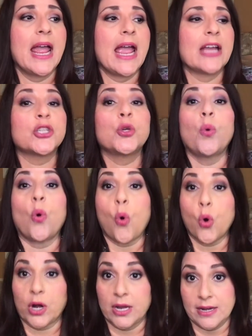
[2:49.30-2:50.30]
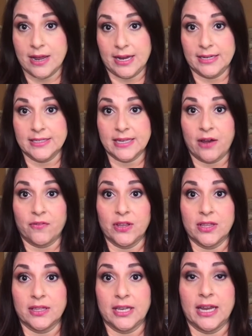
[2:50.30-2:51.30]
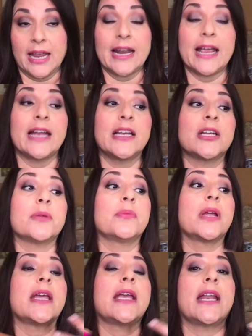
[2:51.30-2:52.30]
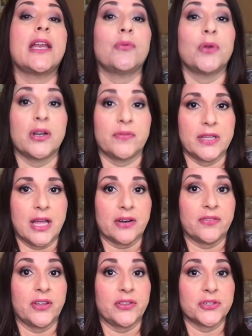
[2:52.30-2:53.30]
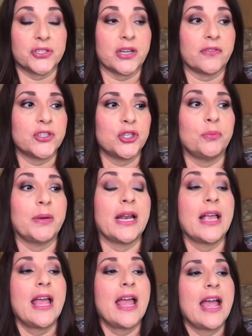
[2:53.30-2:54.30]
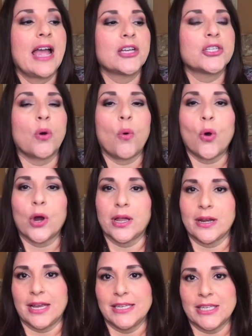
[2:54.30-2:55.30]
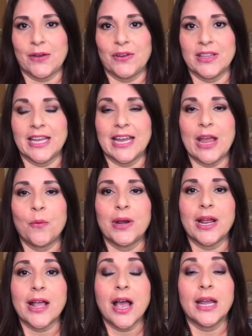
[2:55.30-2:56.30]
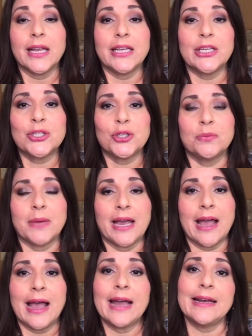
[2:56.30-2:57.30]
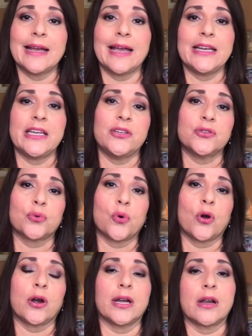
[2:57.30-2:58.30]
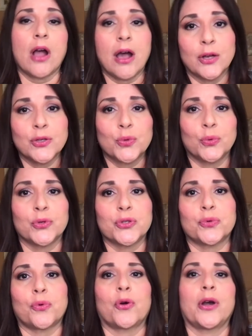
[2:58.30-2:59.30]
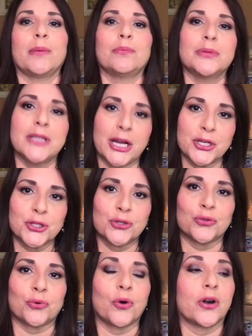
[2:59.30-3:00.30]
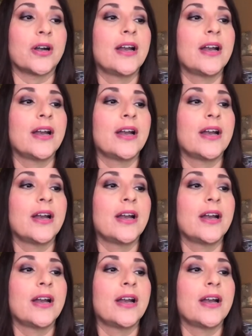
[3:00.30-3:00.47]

to organize everything. And I ended up getting rid of a lot of other stuff too, but to organize everything. And when I got into my highlighting drawer and contour drawer and blush drawer,